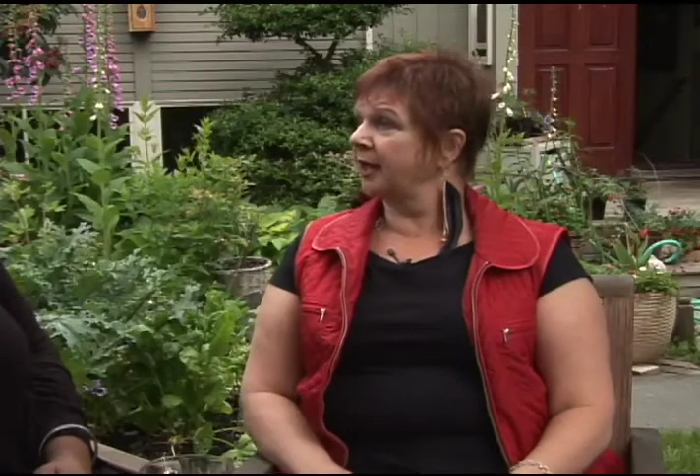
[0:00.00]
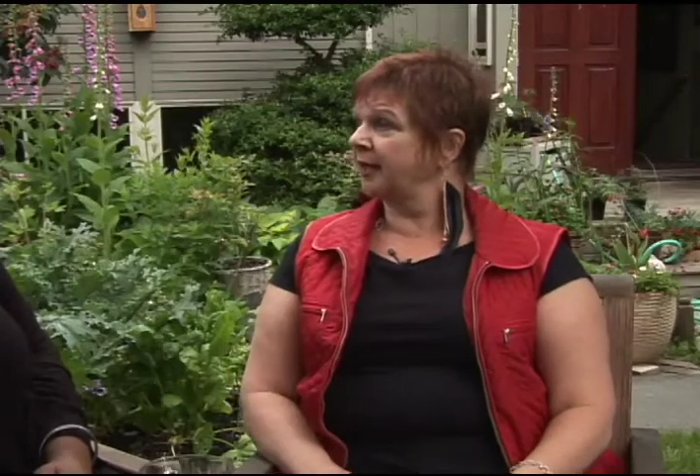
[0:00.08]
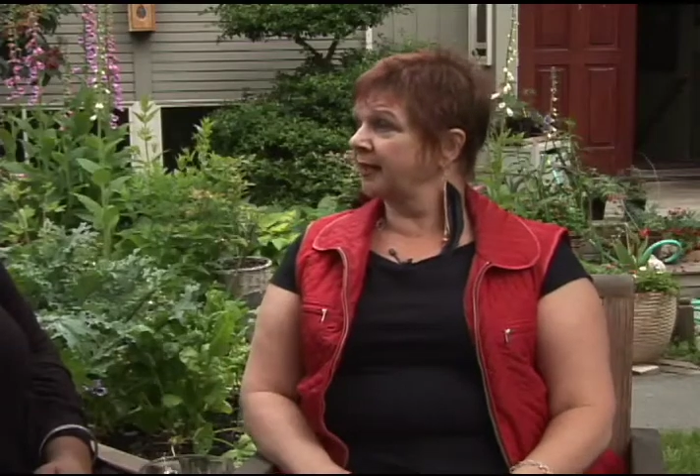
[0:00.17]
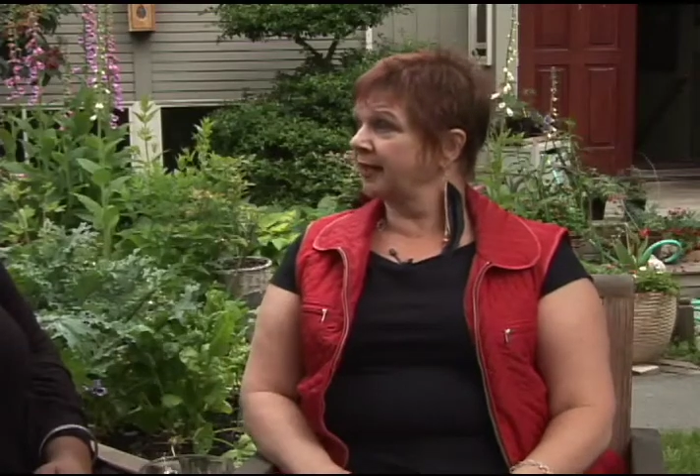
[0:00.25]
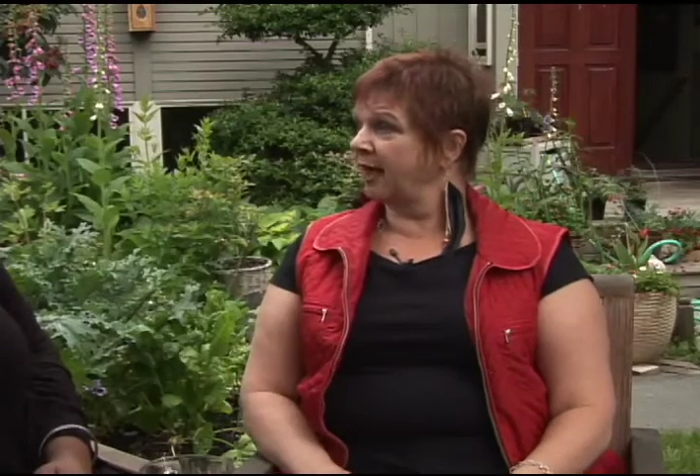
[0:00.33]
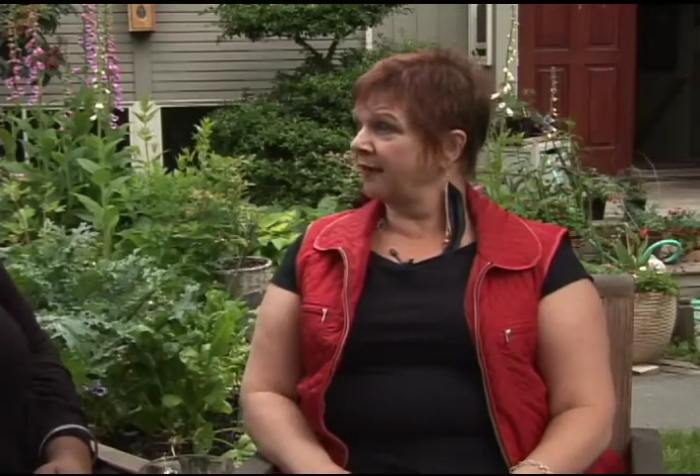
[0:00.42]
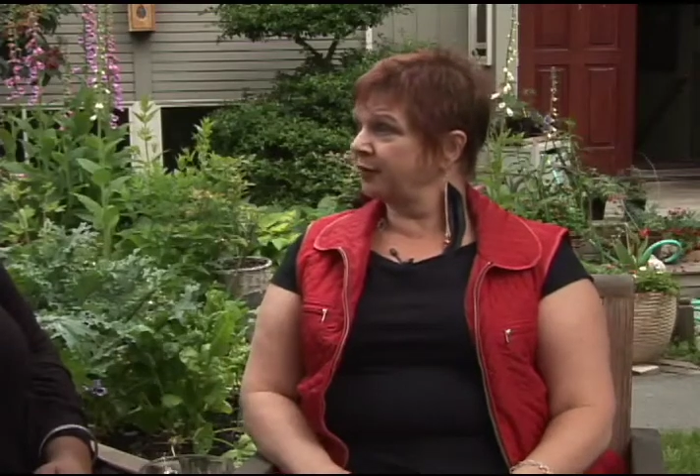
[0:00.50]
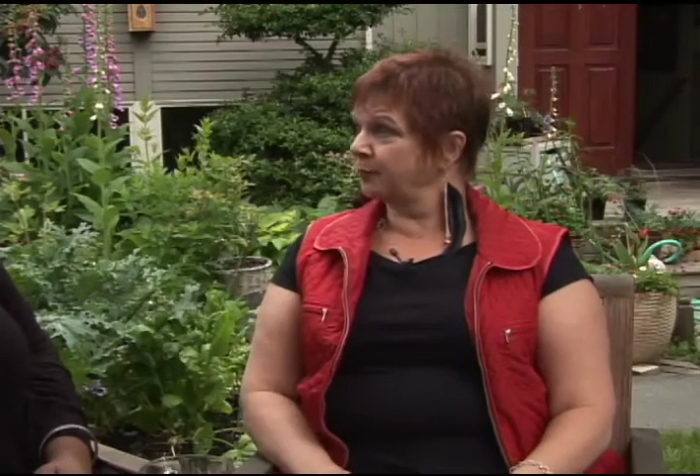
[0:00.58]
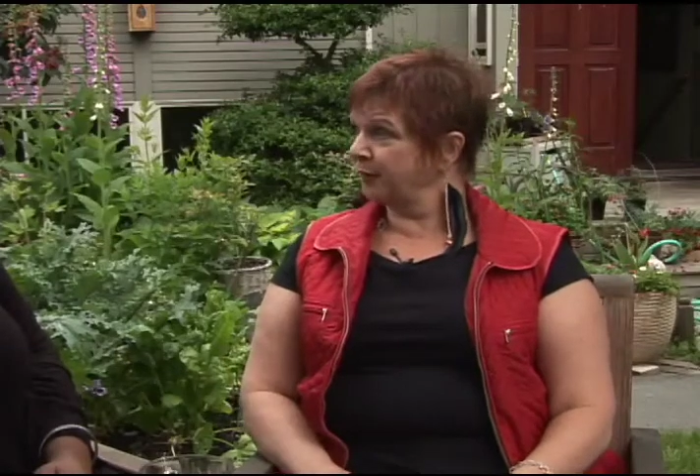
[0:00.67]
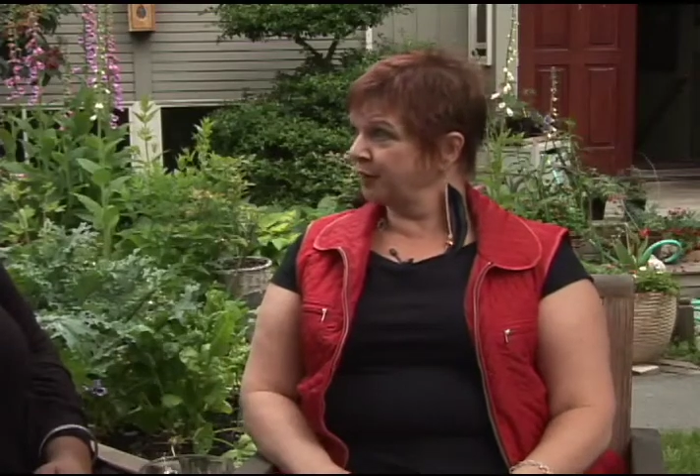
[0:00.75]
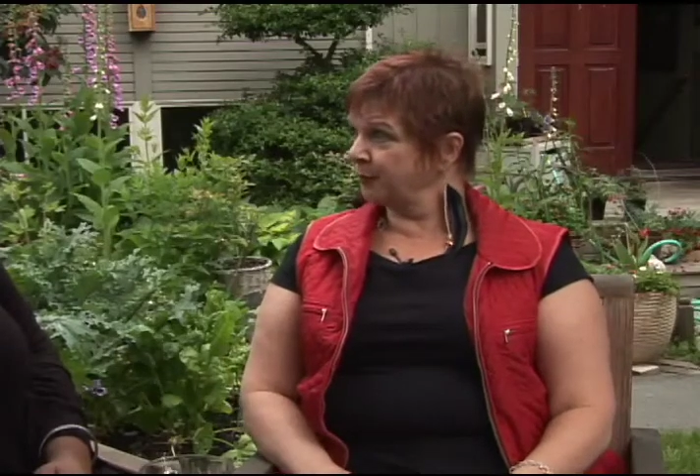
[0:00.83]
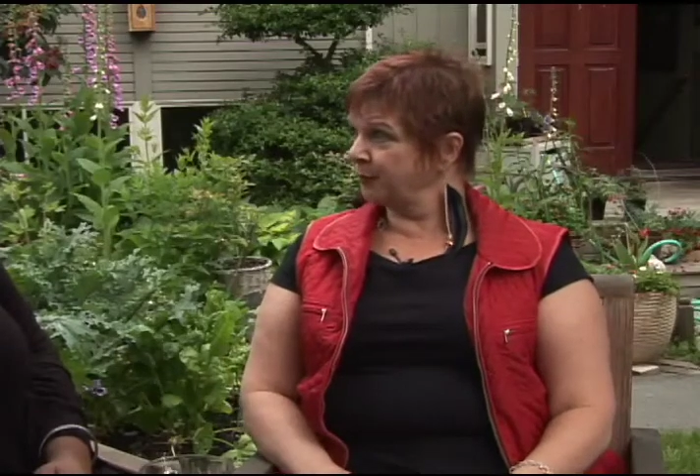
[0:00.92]
at Calvin
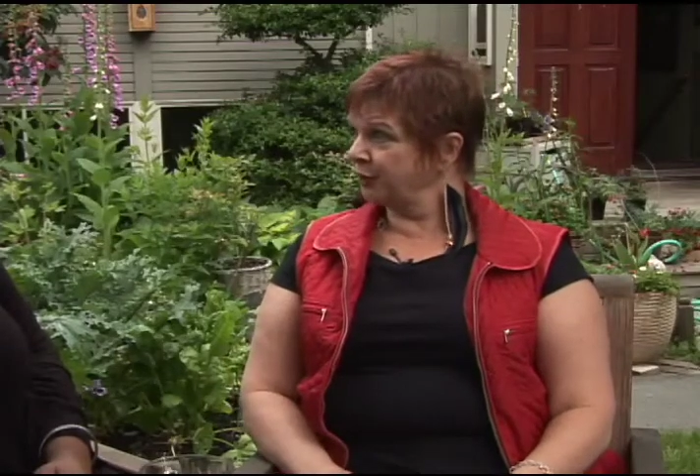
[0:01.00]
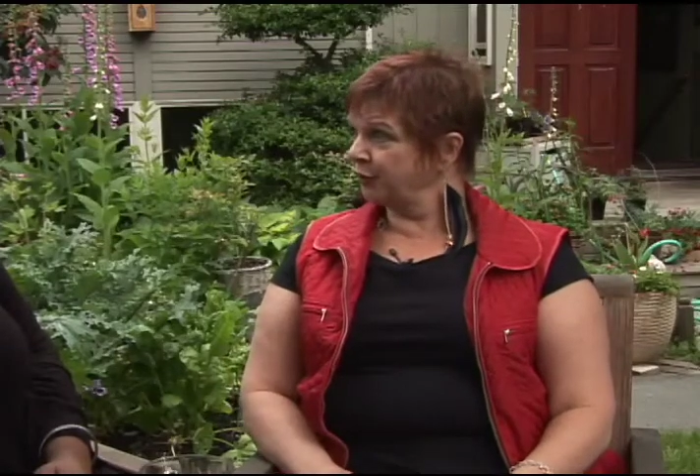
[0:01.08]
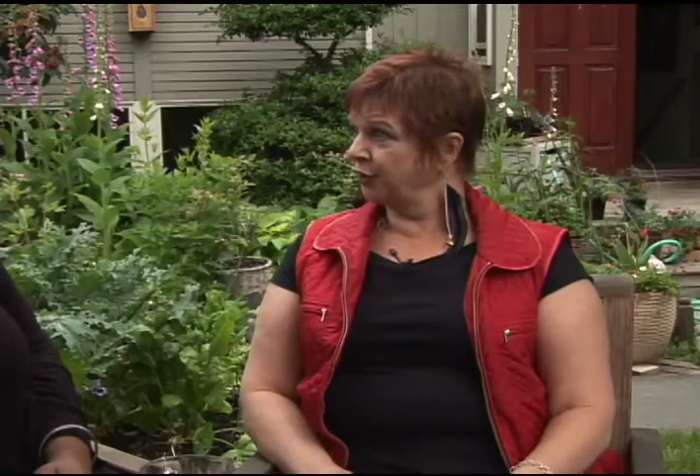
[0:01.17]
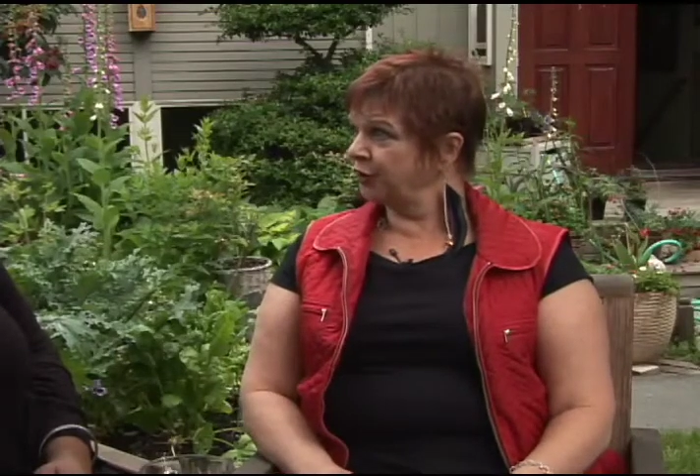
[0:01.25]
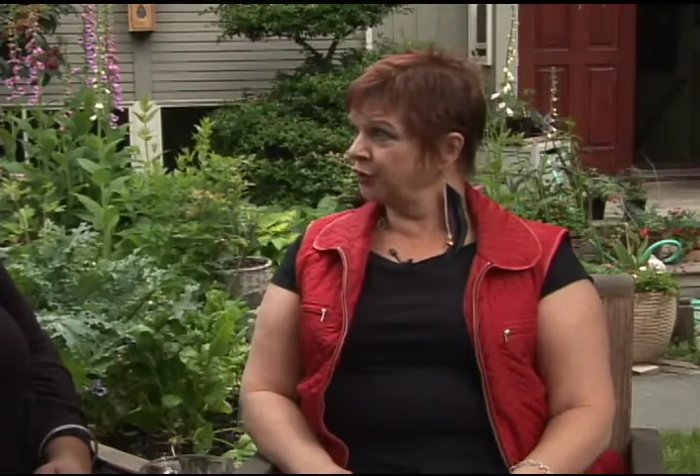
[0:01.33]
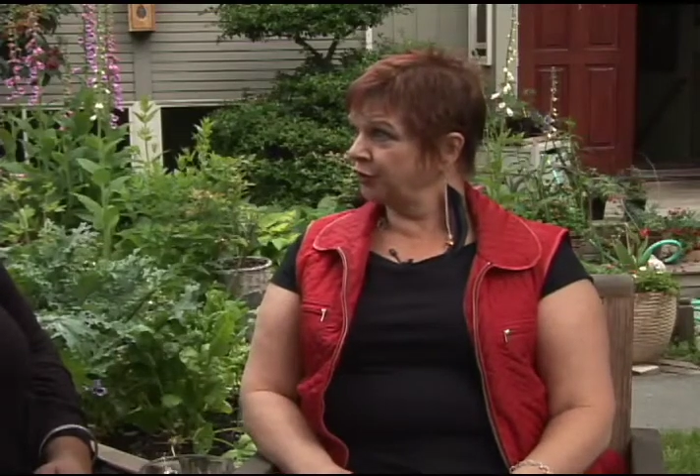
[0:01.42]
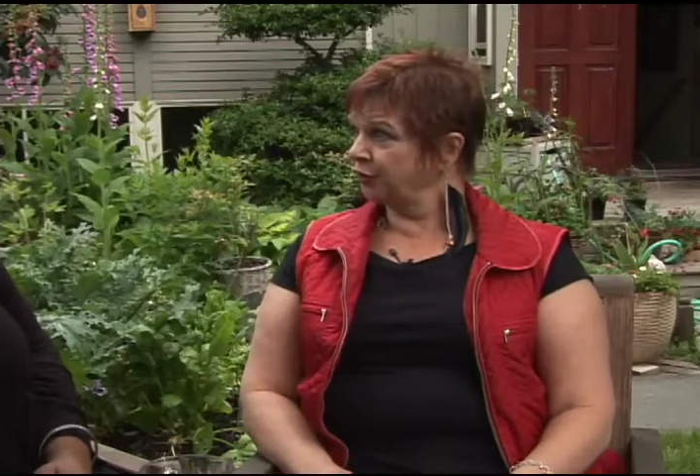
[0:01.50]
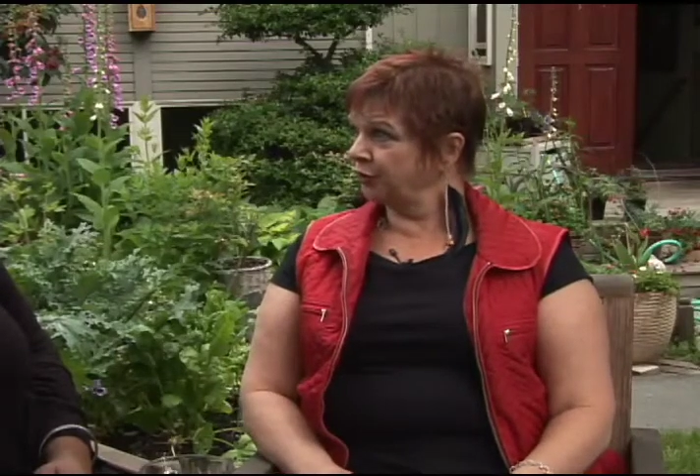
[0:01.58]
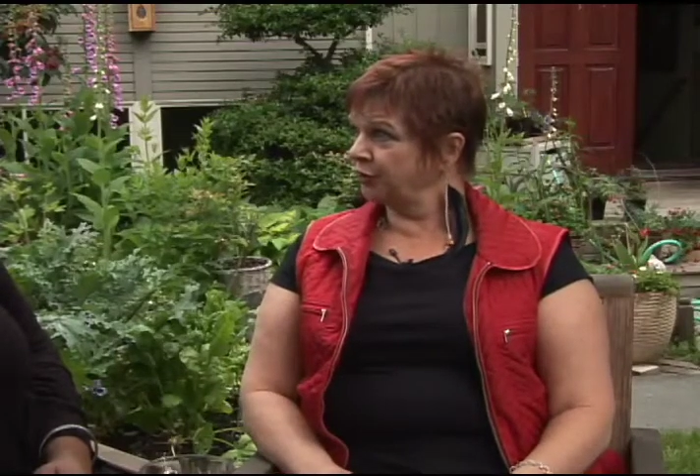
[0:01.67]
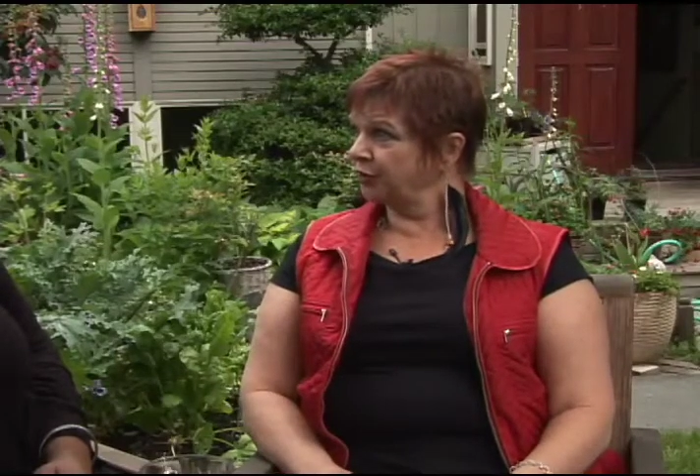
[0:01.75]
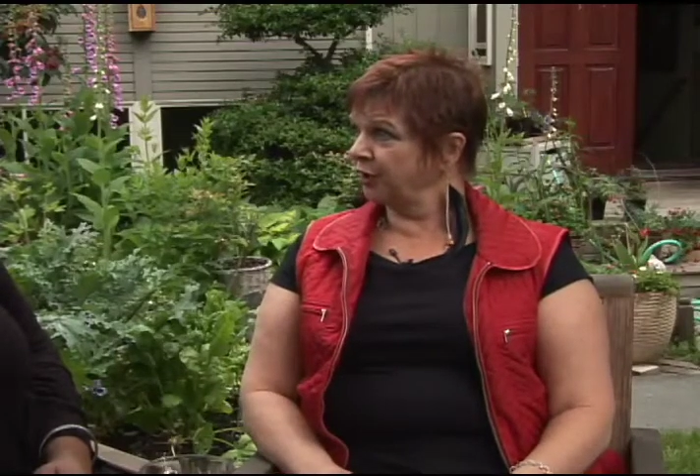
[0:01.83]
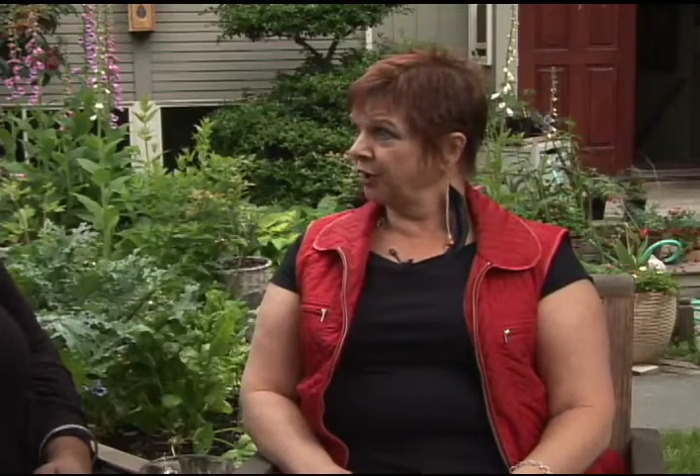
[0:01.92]
Presbyterian Church